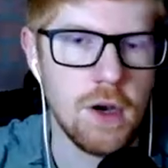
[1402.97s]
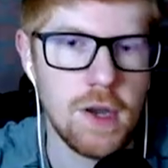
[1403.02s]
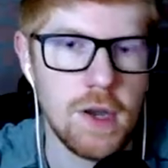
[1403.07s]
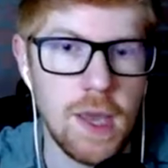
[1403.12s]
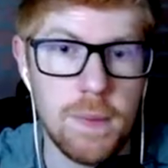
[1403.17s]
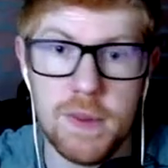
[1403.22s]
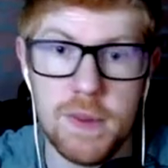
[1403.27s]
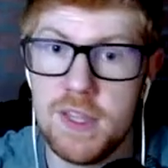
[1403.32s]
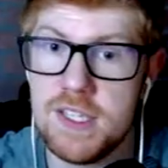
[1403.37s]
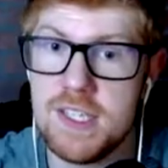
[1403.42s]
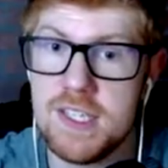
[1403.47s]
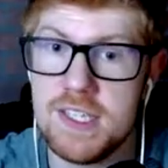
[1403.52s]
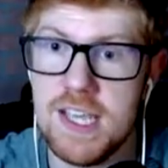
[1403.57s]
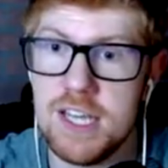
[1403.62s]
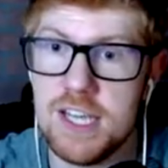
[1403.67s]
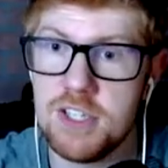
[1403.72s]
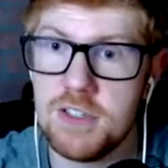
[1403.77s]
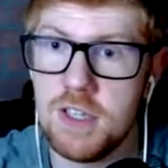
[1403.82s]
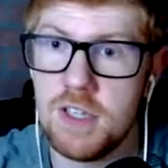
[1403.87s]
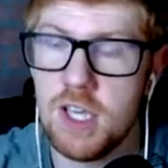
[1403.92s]
Okay, but this is
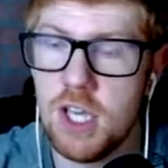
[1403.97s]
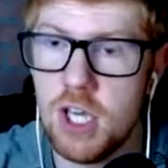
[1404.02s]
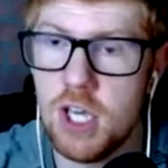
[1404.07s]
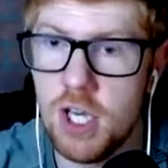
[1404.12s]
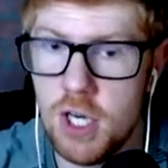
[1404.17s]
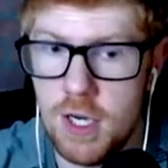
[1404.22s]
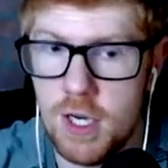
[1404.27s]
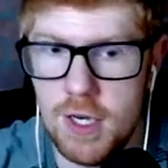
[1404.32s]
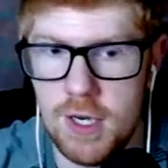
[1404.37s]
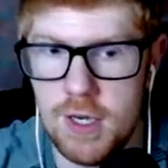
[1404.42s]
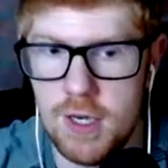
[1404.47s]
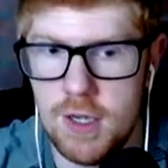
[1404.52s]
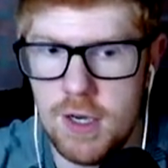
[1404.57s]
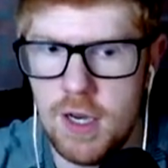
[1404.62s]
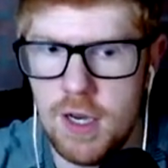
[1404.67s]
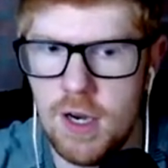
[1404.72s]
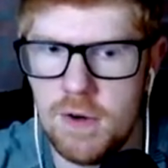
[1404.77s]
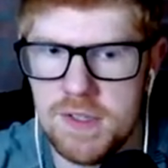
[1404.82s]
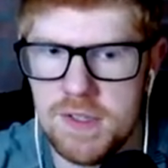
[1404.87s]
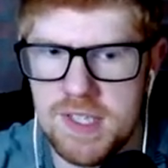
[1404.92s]
actually good.
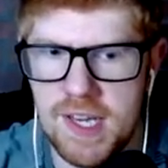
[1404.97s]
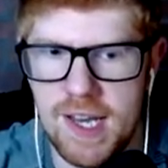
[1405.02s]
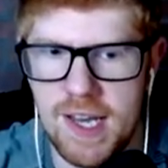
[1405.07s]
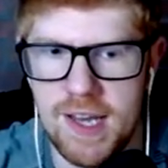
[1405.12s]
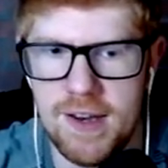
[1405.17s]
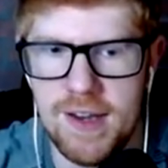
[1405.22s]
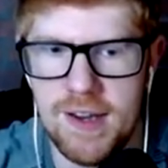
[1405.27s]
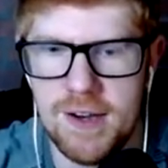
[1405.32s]
No, it's not.